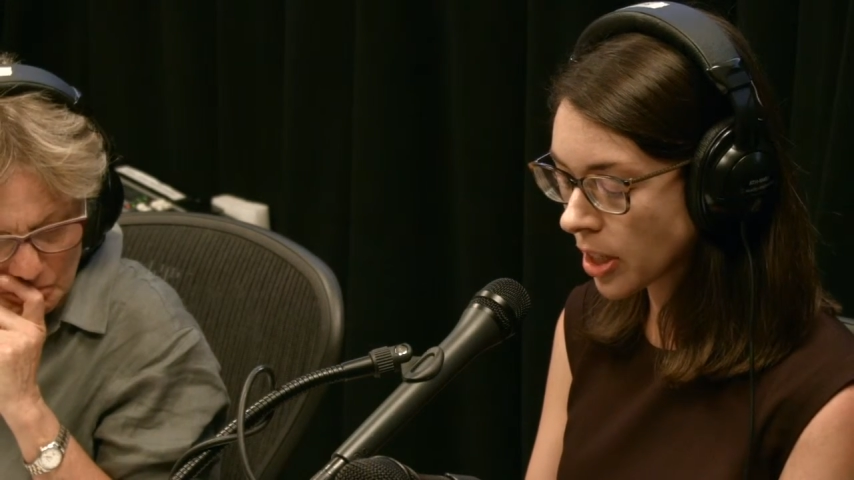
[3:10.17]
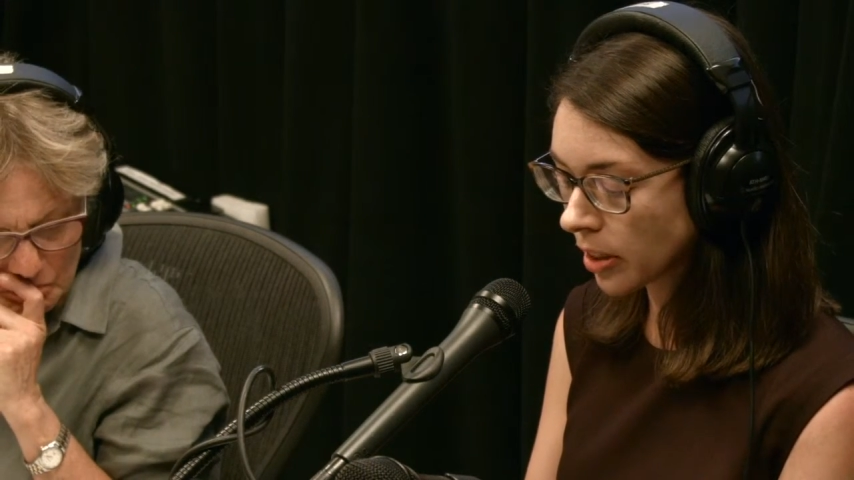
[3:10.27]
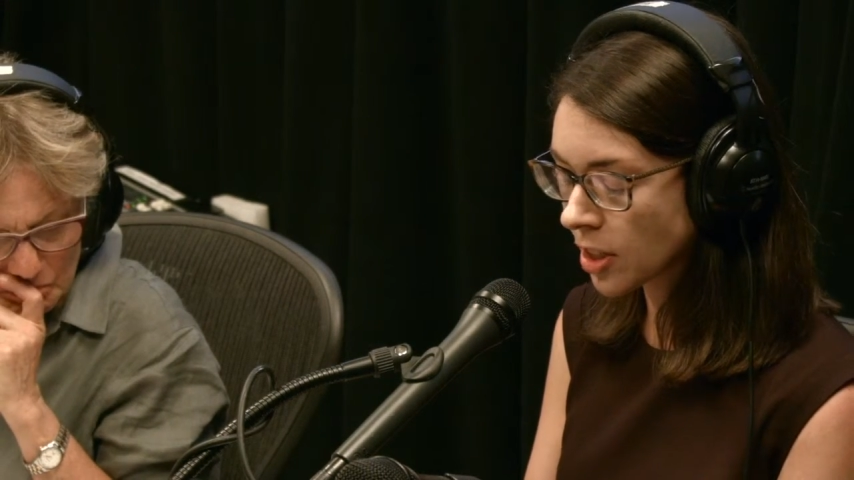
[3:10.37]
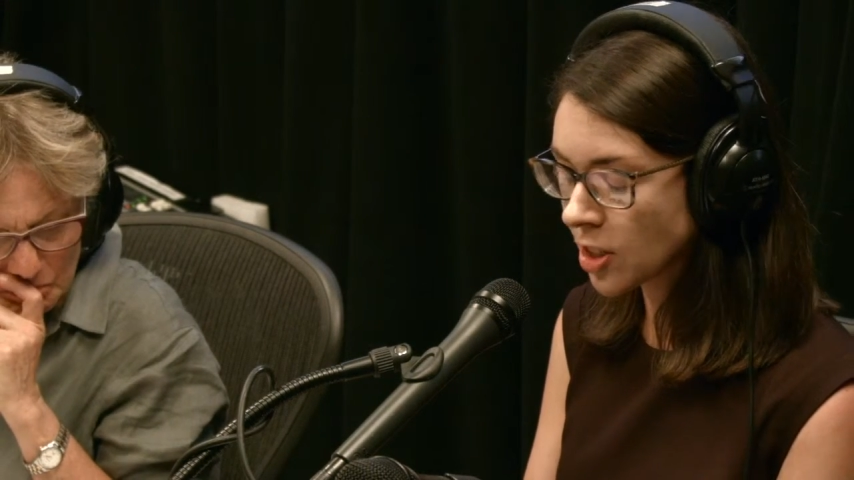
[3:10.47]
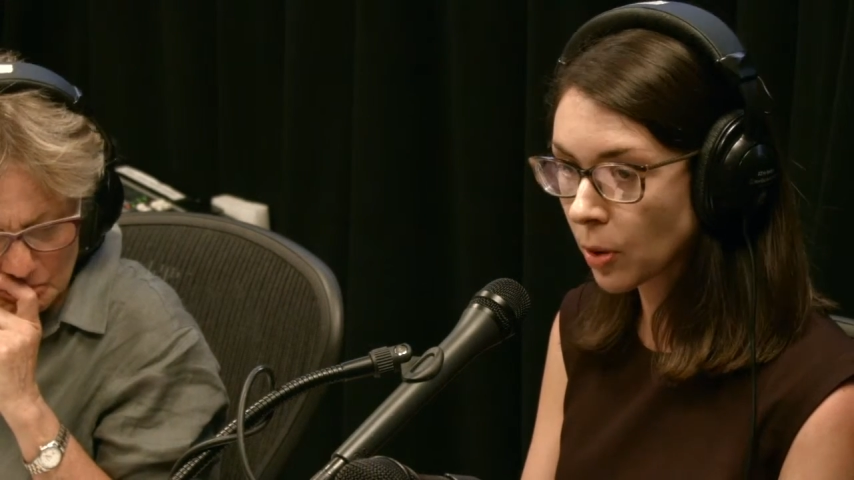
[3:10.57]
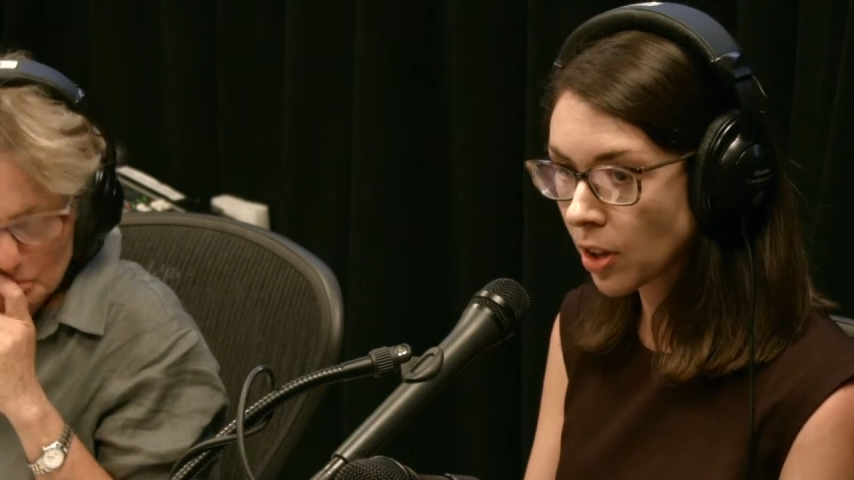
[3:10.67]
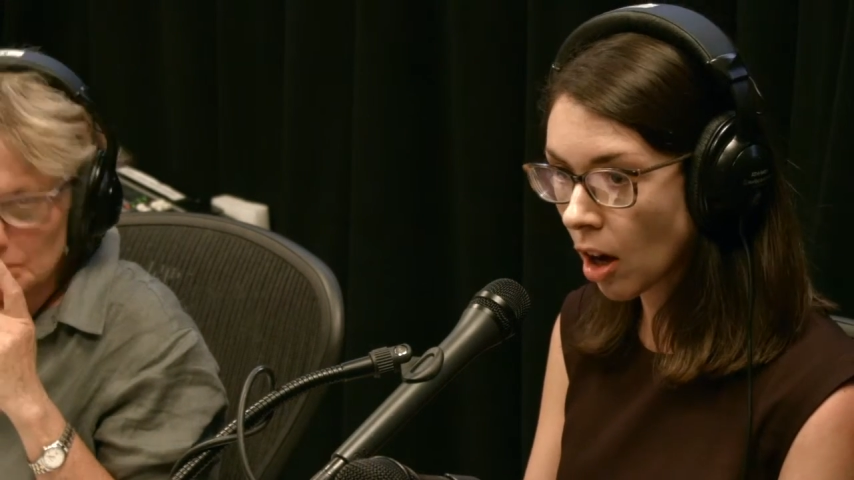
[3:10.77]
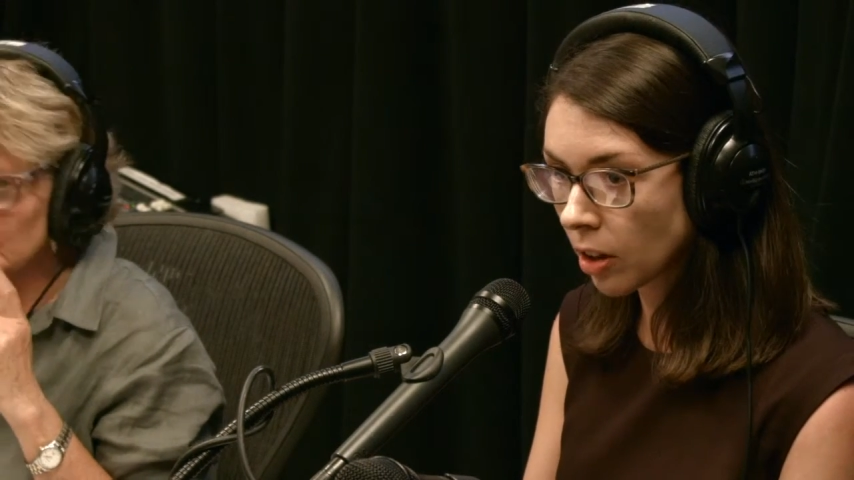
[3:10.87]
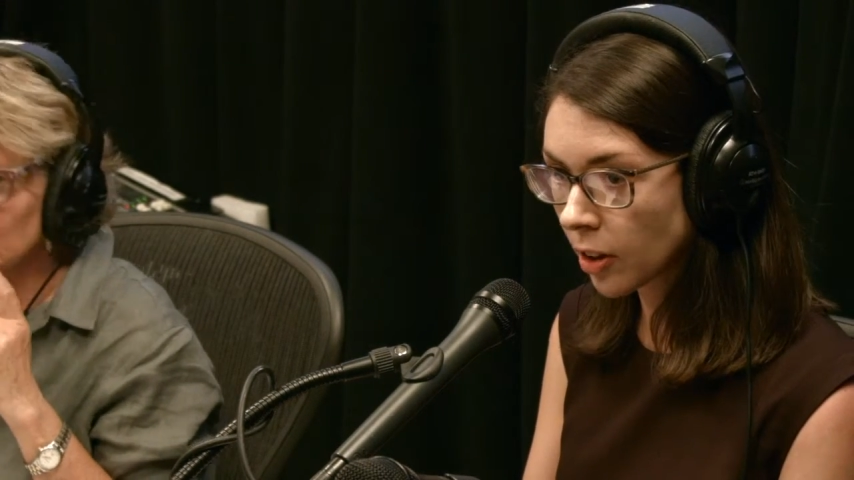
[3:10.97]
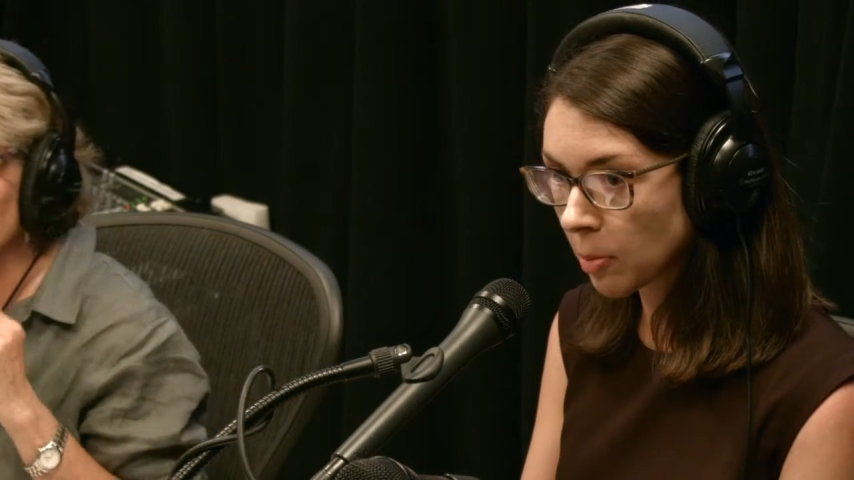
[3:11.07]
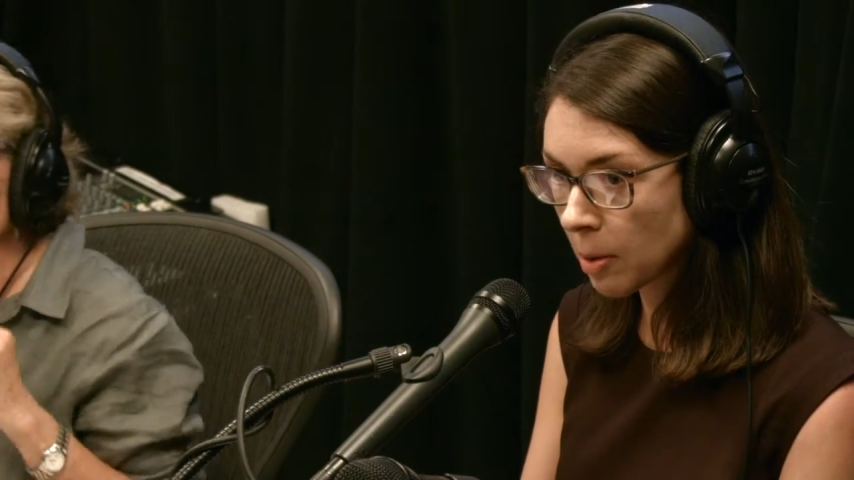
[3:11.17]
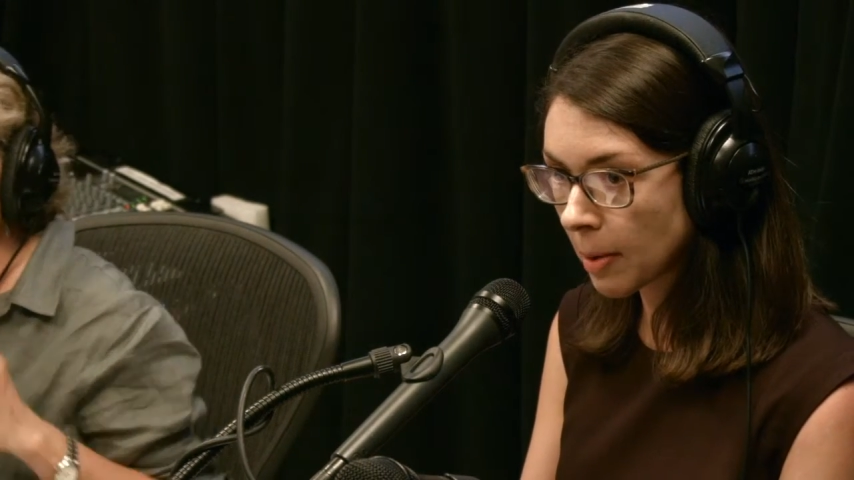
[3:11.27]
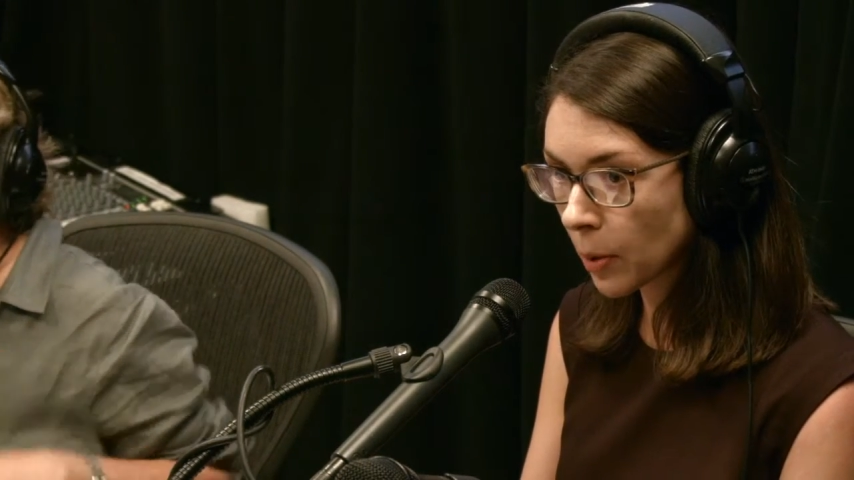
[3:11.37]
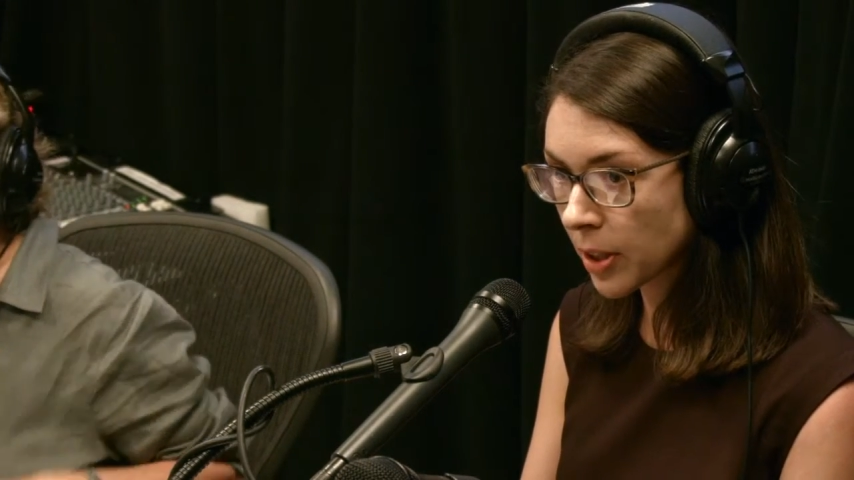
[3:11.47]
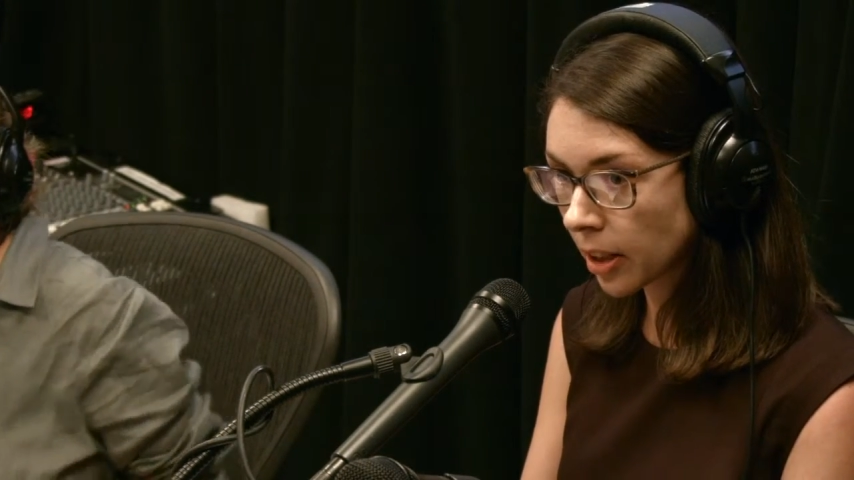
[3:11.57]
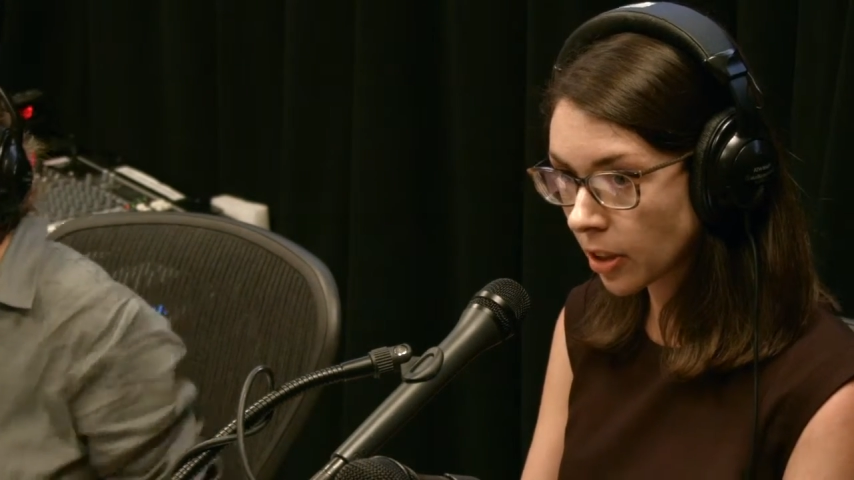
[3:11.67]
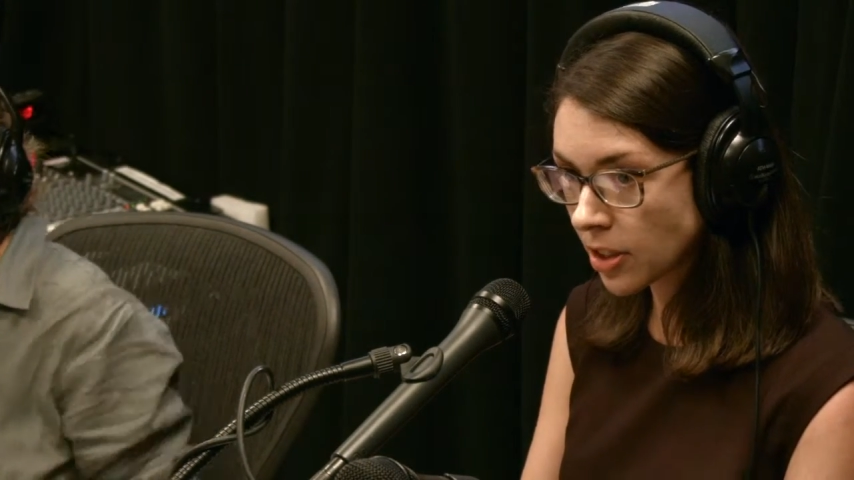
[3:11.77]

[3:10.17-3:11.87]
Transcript: And Lindsay will talk a little bit about what that looks